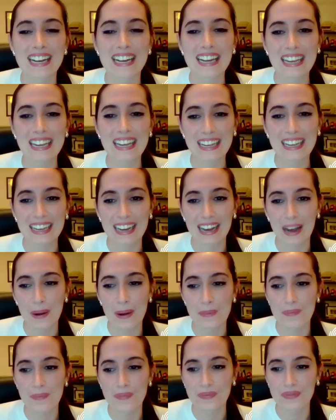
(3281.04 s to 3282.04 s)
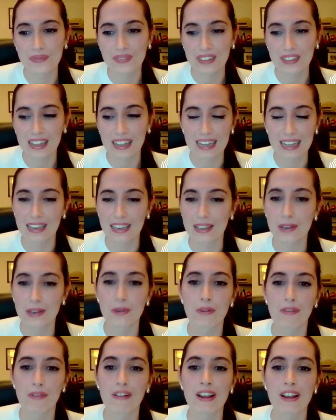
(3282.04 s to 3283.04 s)
really like
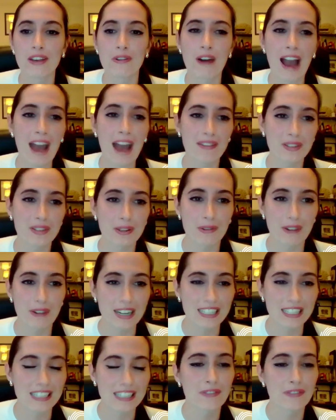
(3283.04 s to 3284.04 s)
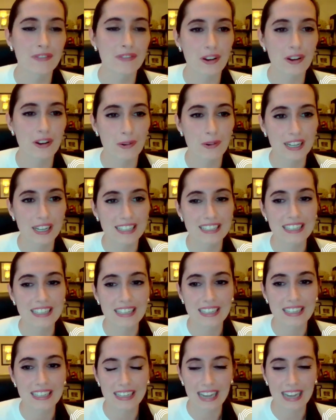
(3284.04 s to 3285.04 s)
you have to read it if you're looking at
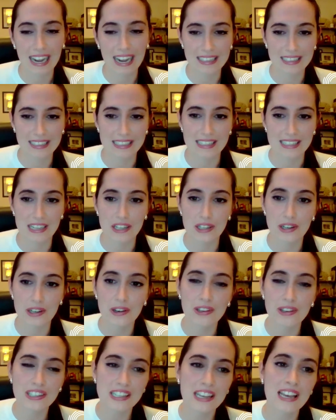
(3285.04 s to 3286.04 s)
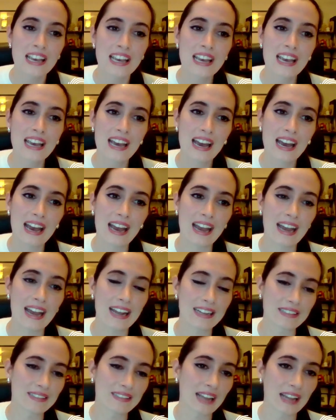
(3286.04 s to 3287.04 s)
these issues
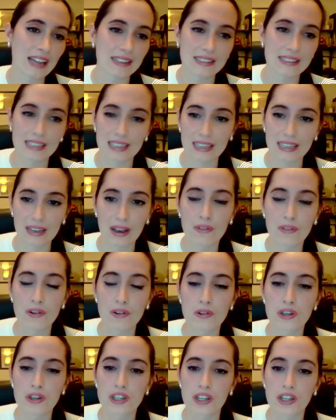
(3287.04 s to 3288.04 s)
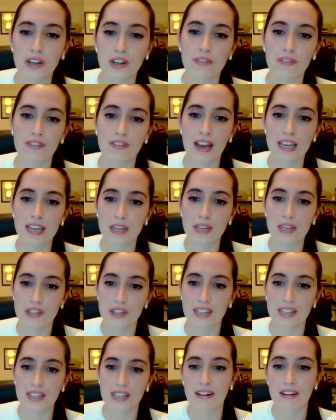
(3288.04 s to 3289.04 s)
and at the evolution of
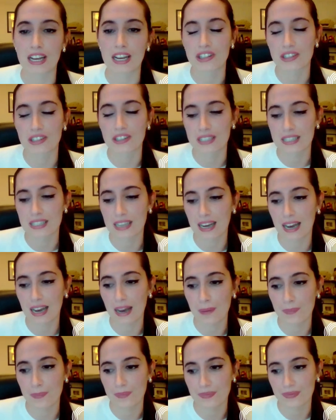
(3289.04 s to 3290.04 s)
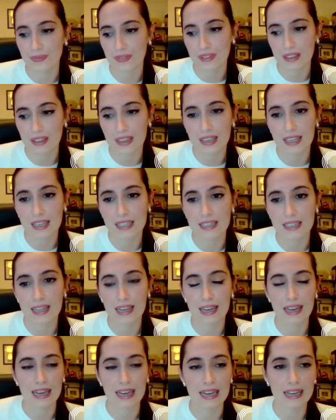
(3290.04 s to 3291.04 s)
EU-China relations in
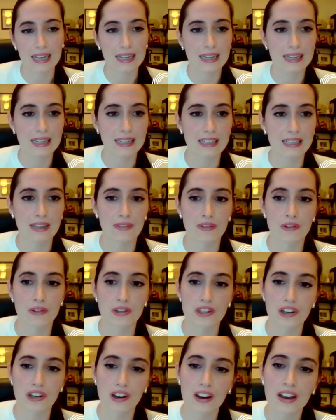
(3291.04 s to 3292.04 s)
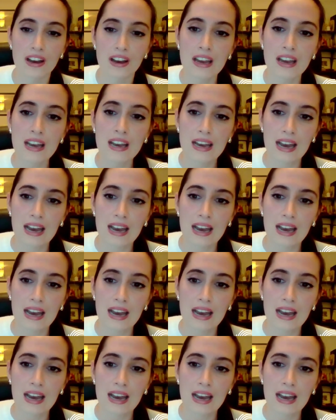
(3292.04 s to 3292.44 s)
the future.